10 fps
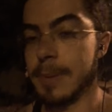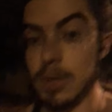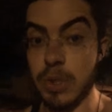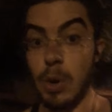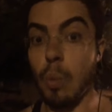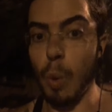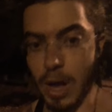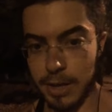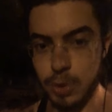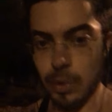because I
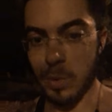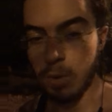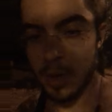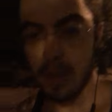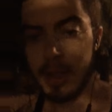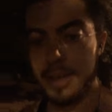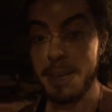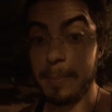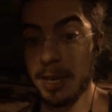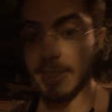want to,
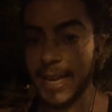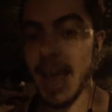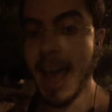not because I